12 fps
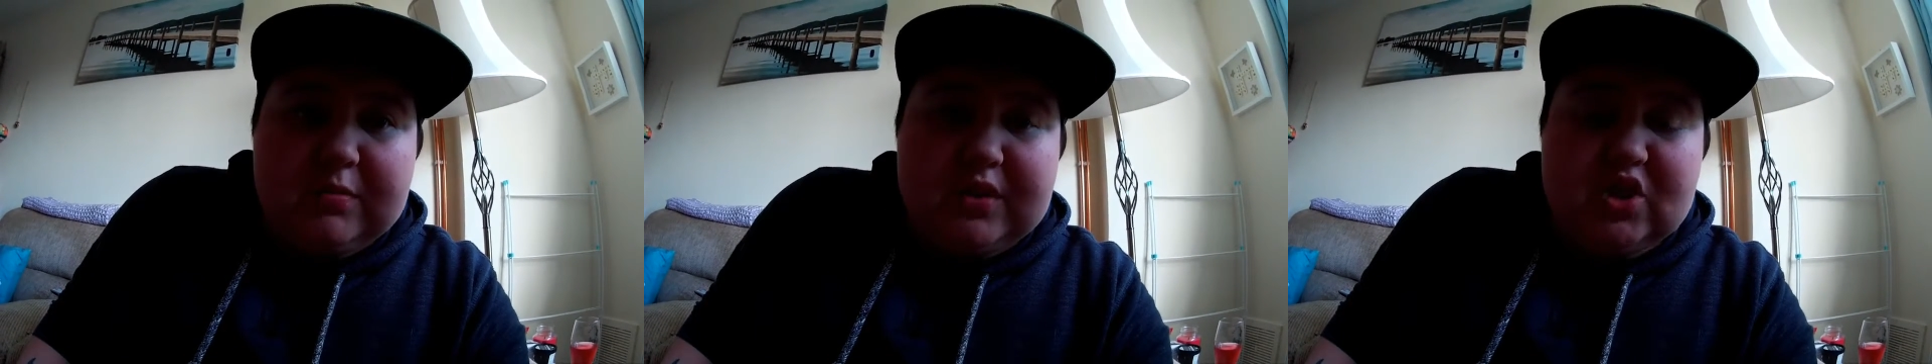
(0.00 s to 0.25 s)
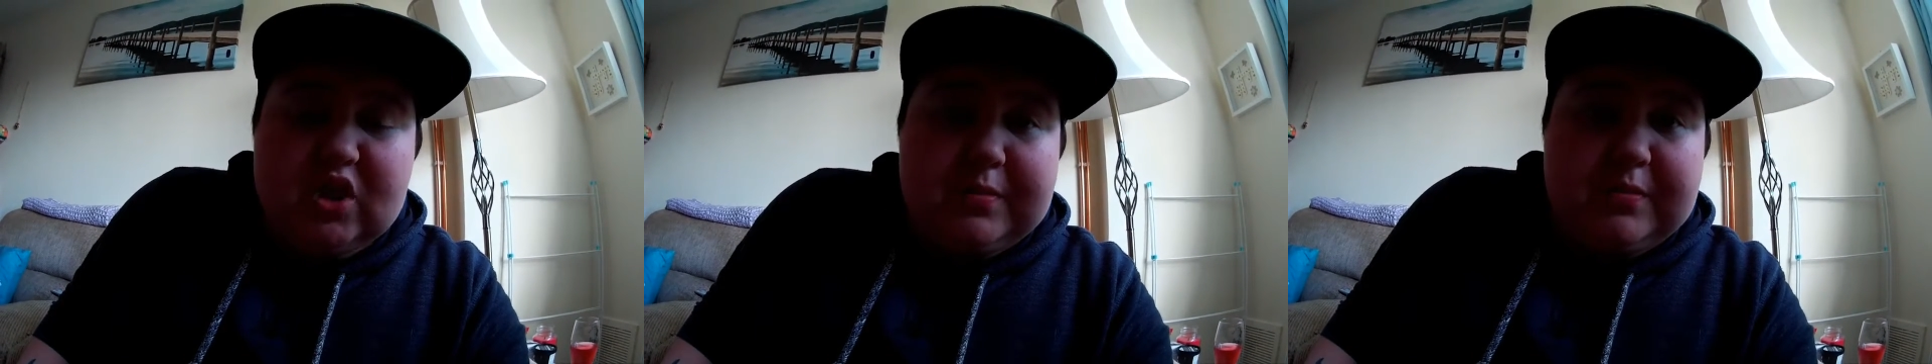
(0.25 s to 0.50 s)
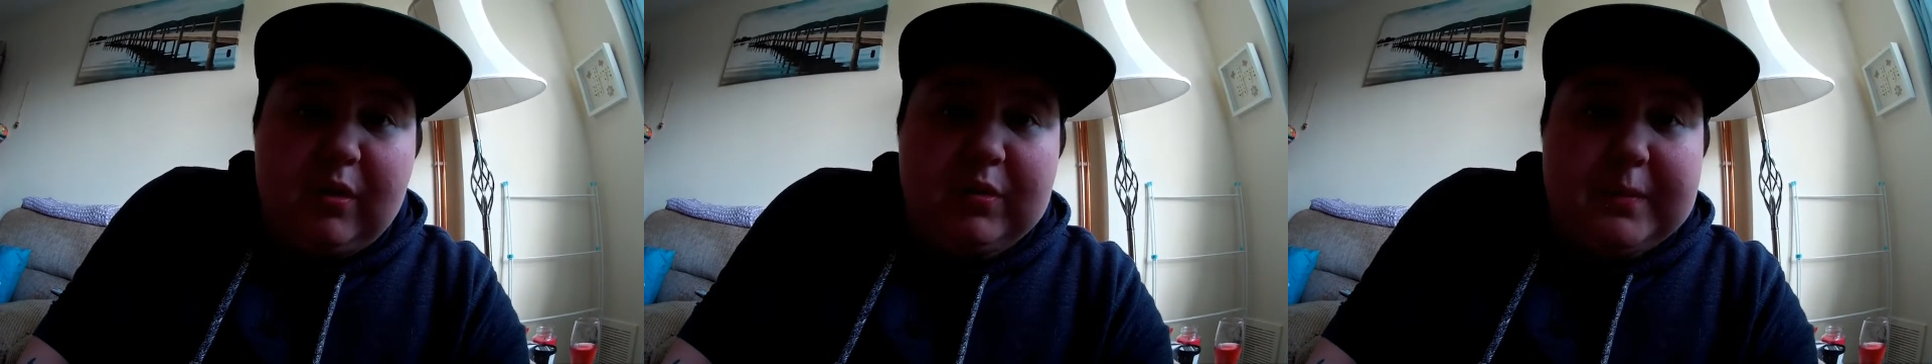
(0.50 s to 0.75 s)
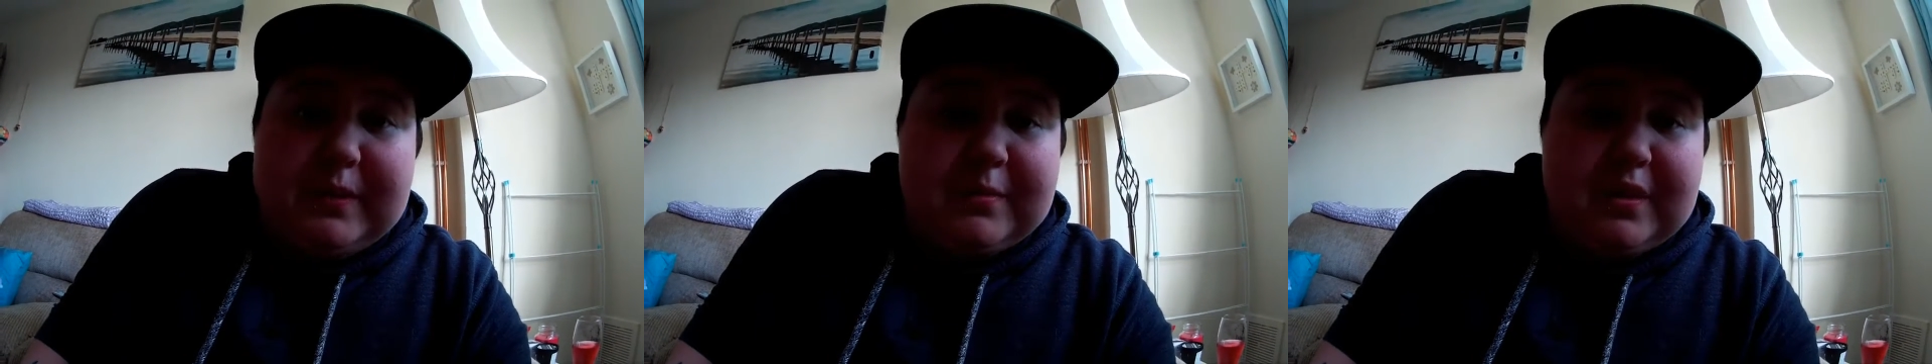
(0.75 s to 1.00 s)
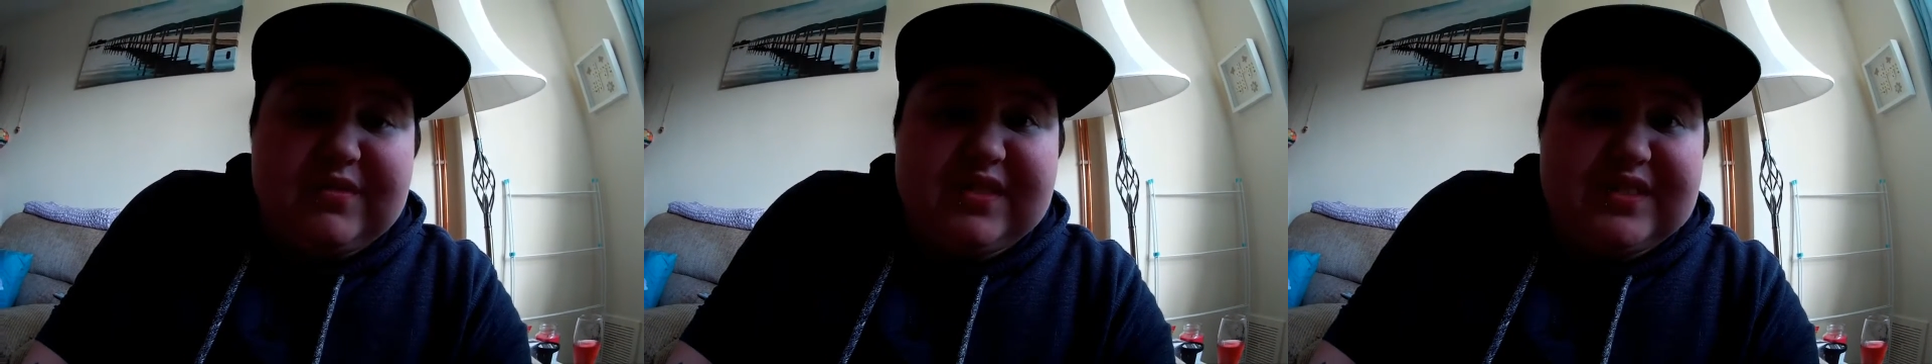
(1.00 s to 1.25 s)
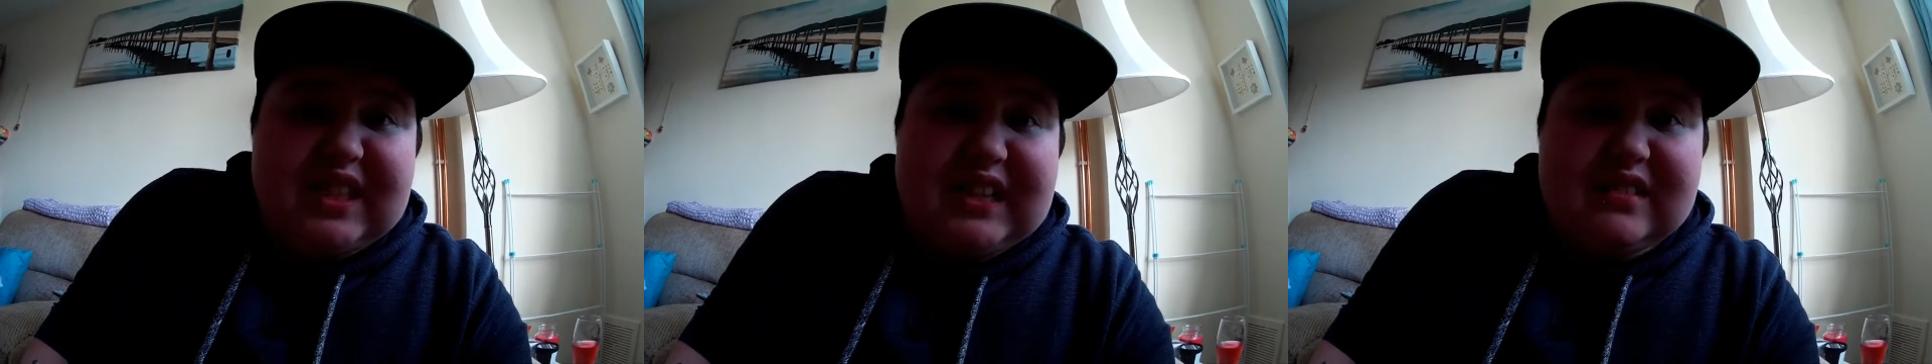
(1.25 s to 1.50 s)
and it should have probably been about
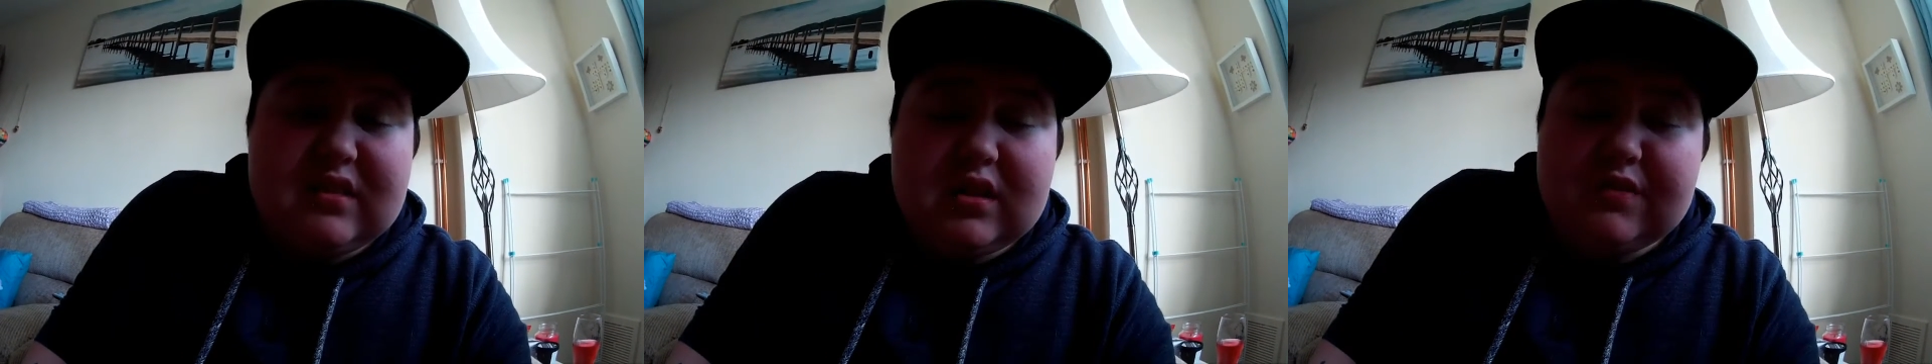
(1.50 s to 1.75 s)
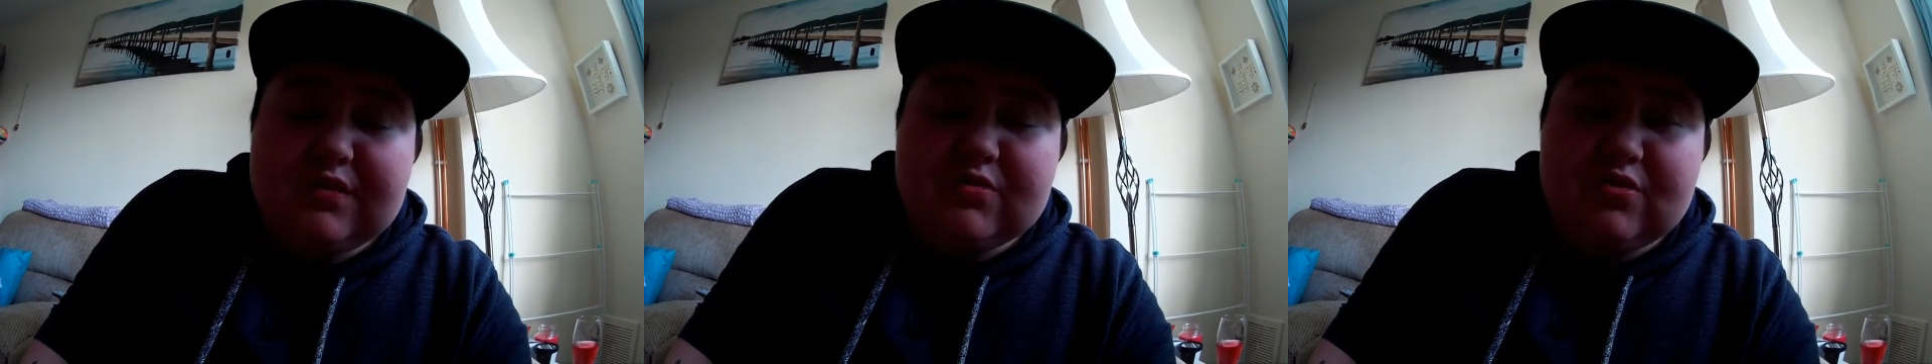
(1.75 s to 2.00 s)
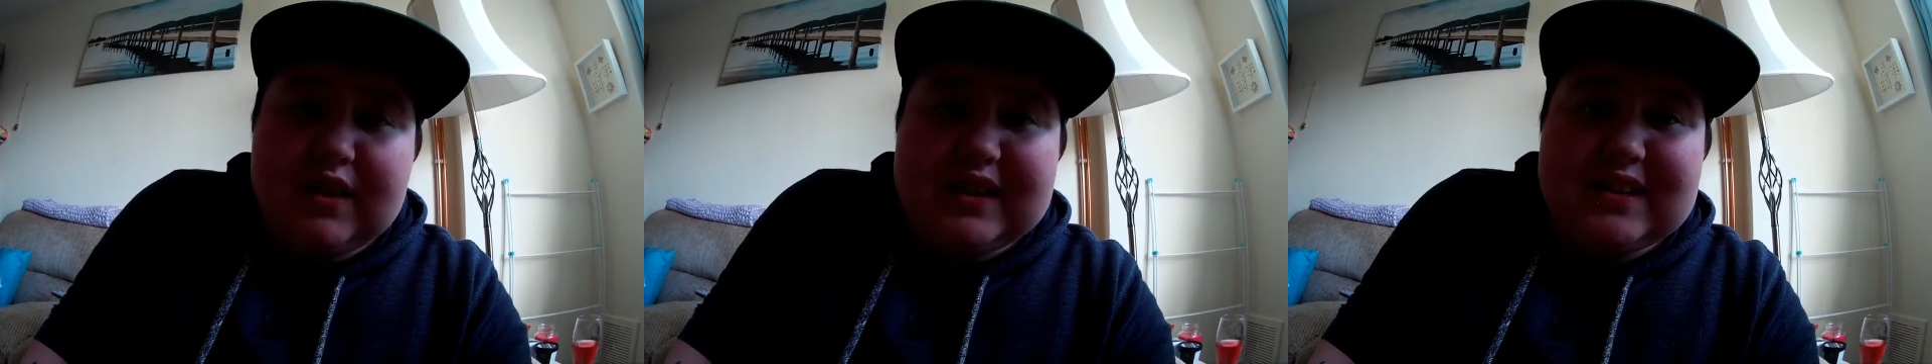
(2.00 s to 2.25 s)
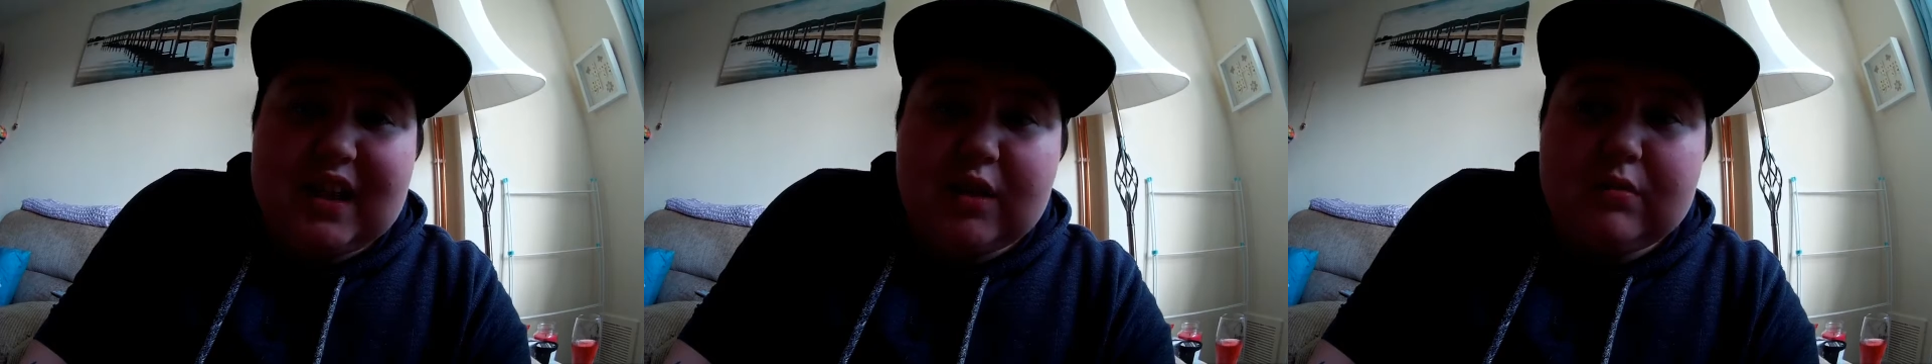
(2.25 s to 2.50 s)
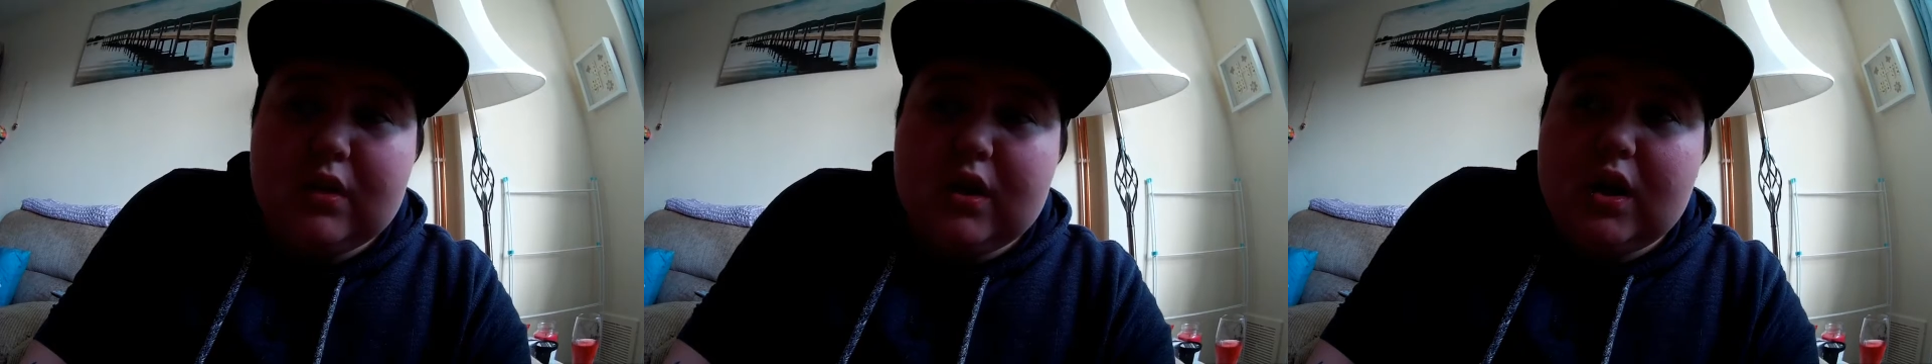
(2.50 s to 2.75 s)
15 if it was released now.